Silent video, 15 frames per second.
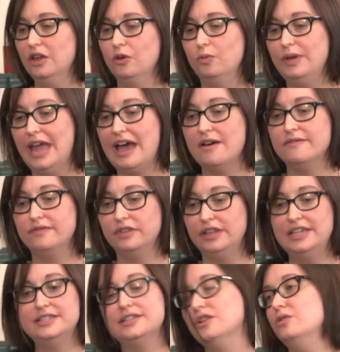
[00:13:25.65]
We have
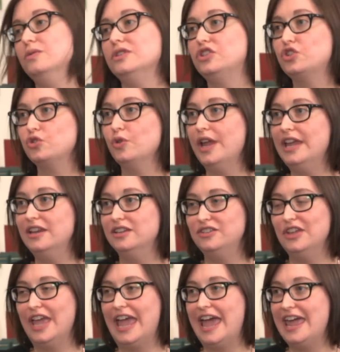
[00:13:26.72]
Lisa, who is trained
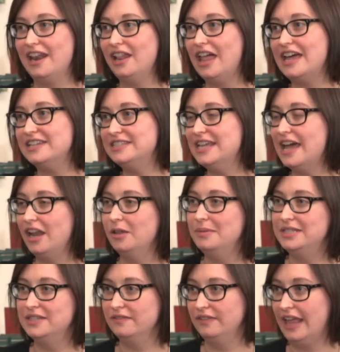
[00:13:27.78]
to analyze the
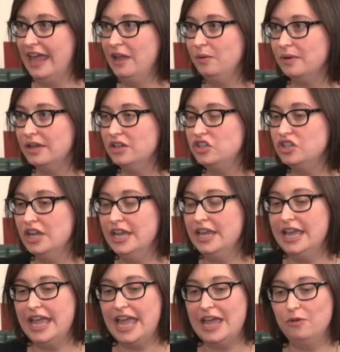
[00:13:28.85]
elements of language.
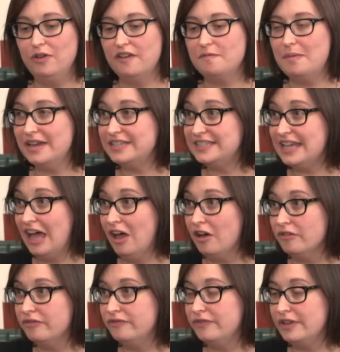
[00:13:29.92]
And we have
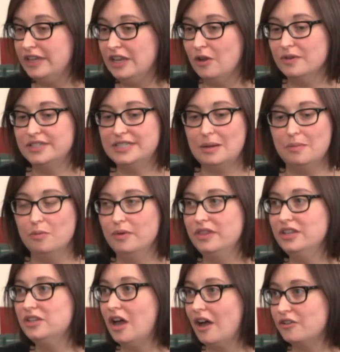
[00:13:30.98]
myself, as someone with
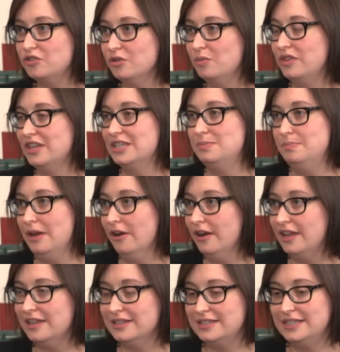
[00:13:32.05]
a doctorate, with
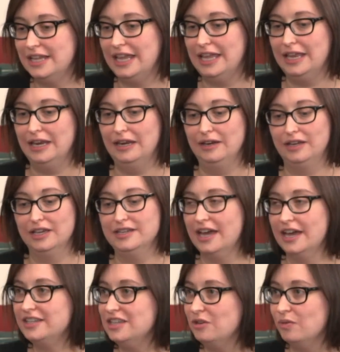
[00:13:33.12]
experience in
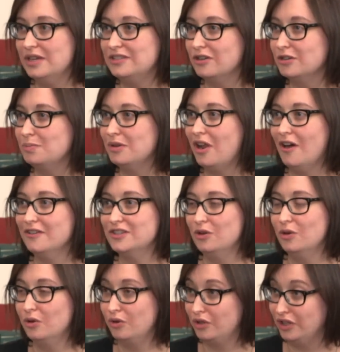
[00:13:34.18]
conducting research, but
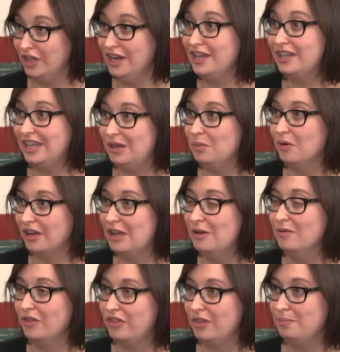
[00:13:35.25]
also clinically working
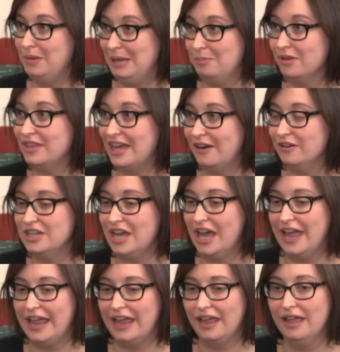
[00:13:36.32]
with people that are
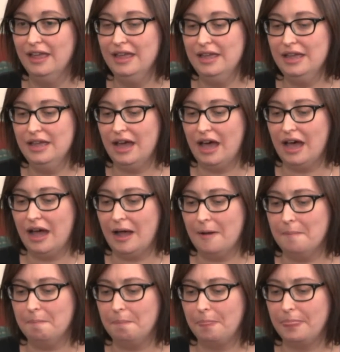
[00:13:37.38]
dying,
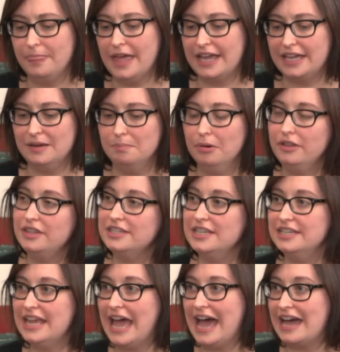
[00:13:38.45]
that can put this
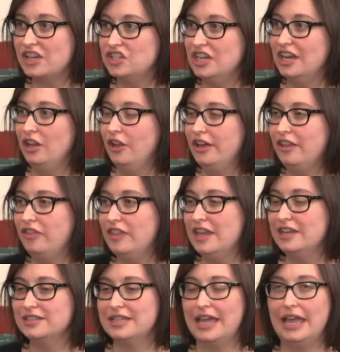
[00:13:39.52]
into action and look at
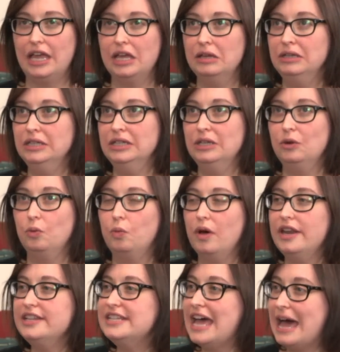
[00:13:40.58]
things like,
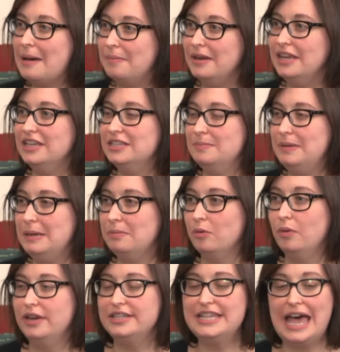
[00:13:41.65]
what is happening to people?
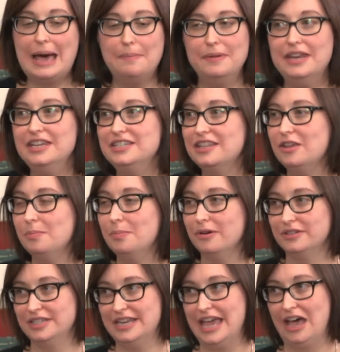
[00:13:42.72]
What is happening to their
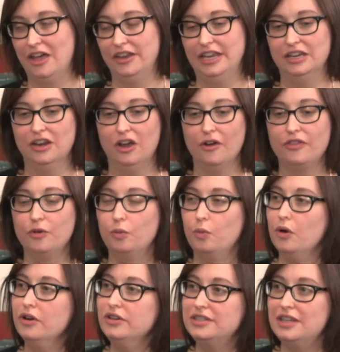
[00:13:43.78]
personality? And are the
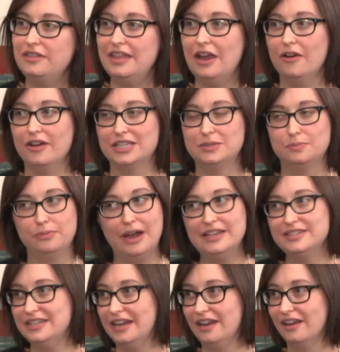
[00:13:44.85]
words that they are
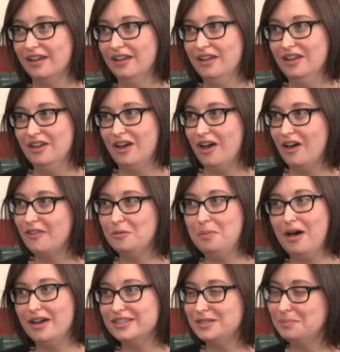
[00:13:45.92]
expressing, although
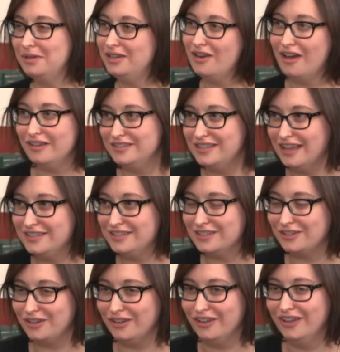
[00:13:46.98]
possibly
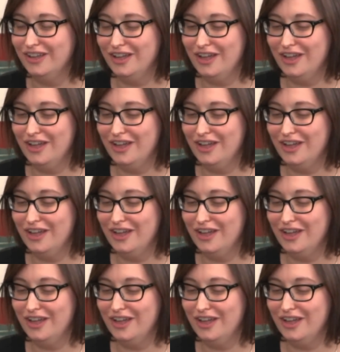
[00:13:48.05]
nonsensical,